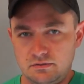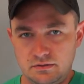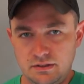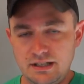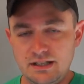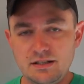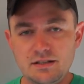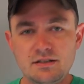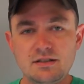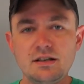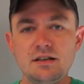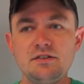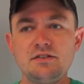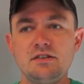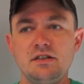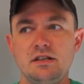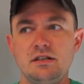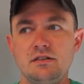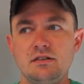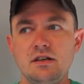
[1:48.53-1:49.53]
It
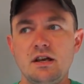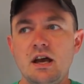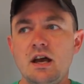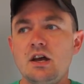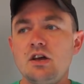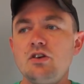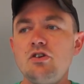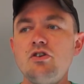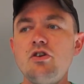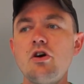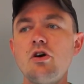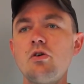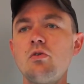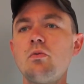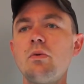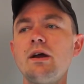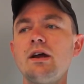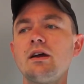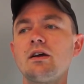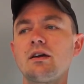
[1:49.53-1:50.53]
doesn't
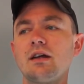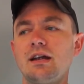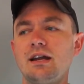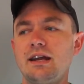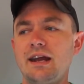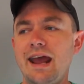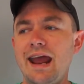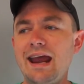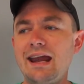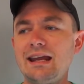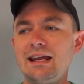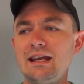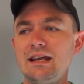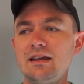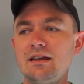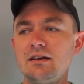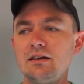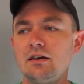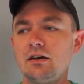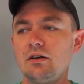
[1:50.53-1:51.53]
nowhere in
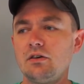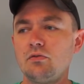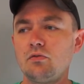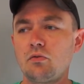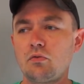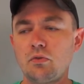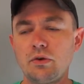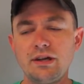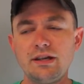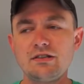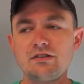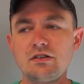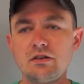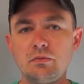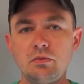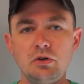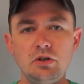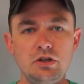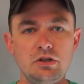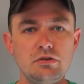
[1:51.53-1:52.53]
any
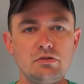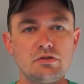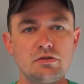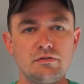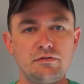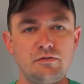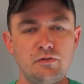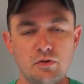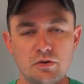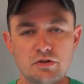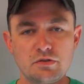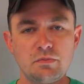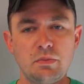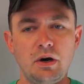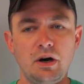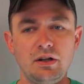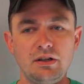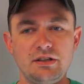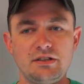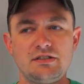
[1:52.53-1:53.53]
reasonable use of force
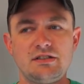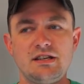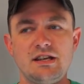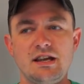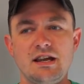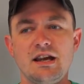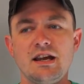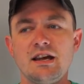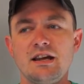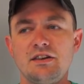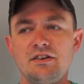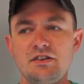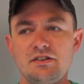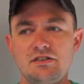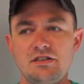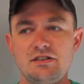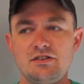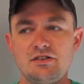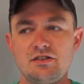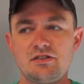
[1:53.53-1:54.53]
policy
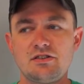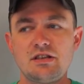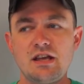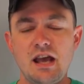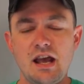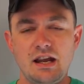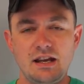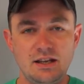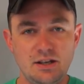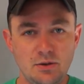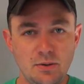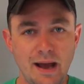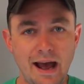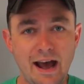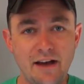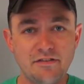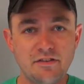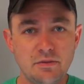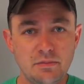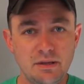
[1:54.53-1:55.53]
does it just say you
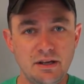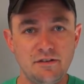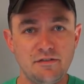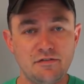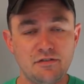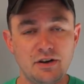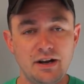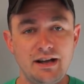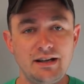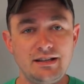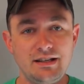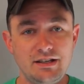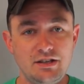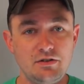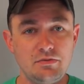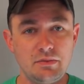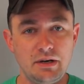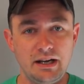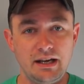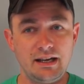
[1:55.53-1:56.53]
have to be afraid that
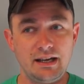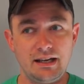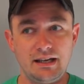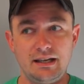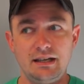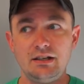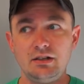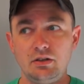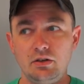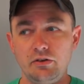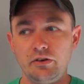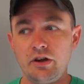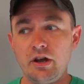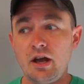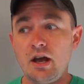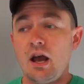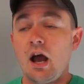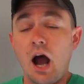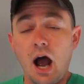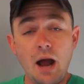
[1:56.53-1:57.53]
you might get killed.
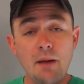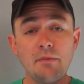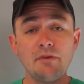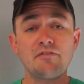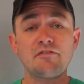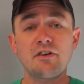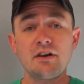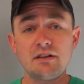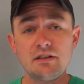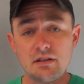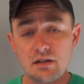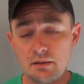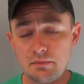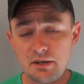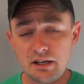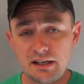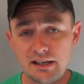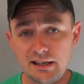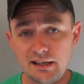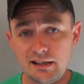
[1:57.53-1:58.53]
I'm afraid that I
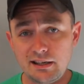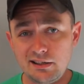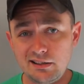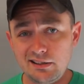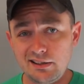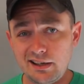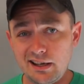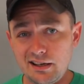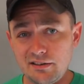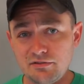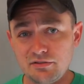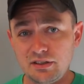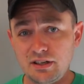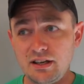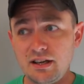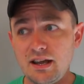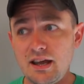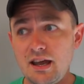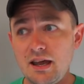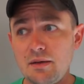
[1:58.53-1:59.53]
might get killed every
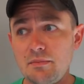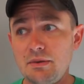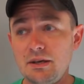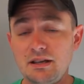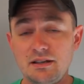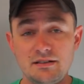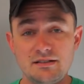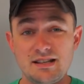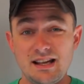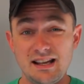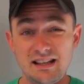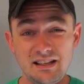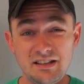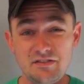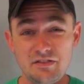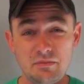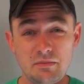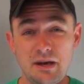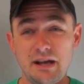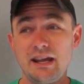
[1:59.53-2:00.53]
day because I
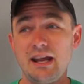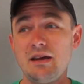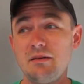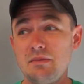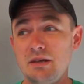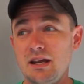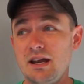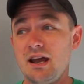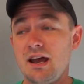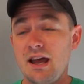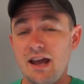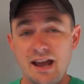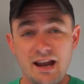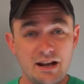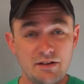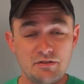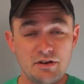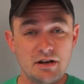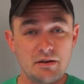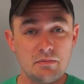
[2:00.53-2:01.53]
live in Miami
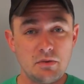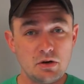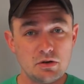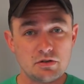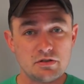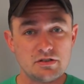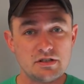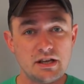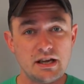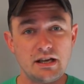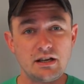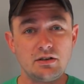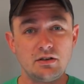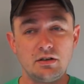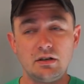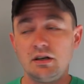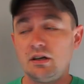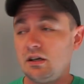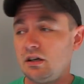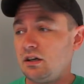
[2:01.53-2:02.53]
and I ride a
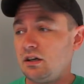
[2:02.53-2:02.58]
motorcycle.